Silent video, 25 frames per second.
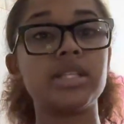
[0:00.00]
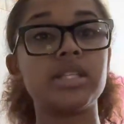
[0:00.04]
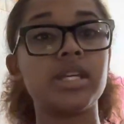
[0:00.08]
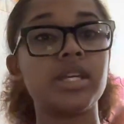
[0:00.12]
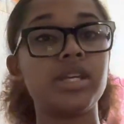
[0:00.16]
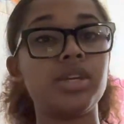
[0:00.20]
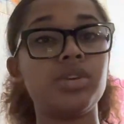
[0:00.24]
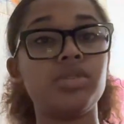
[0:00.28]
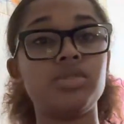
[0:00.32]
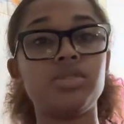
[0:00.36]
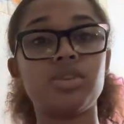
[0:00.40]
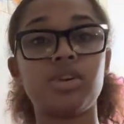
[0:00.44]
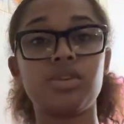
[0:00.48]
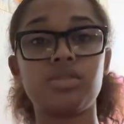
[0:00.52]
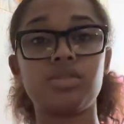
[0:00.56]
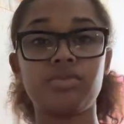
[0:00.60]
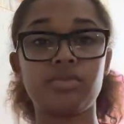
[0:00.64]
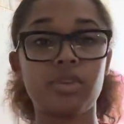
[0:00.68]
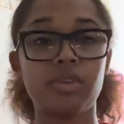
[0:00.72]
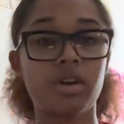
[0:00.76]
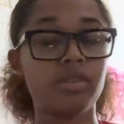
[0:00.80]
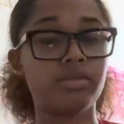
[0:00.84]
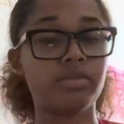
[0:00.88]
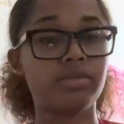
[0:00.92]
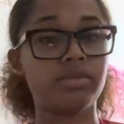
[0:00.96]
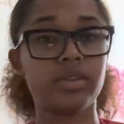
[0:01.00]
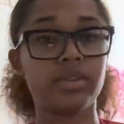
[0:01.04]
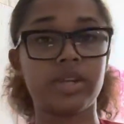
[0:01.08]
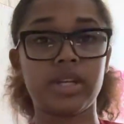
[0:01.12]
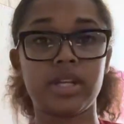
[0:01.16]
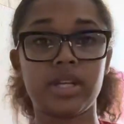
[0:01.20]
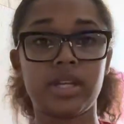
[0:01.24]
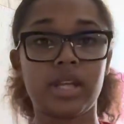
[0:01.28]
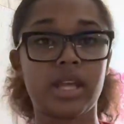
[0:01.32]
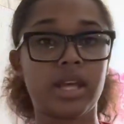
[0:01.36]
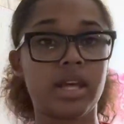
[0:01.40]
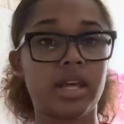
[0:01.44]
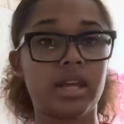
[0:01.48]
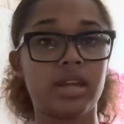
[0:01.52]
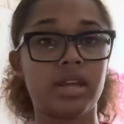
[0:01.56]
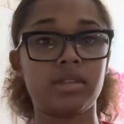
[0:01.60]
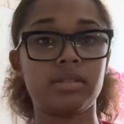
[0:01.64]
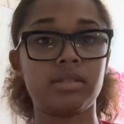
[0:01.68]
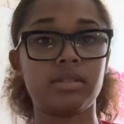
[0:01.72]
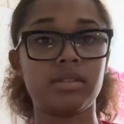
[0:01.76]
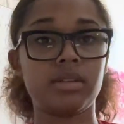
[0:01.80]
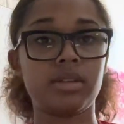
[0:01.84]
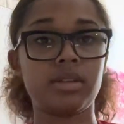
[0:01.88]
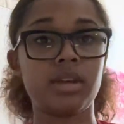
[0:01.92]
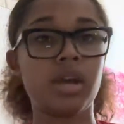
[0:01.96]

and you don't fall for it again.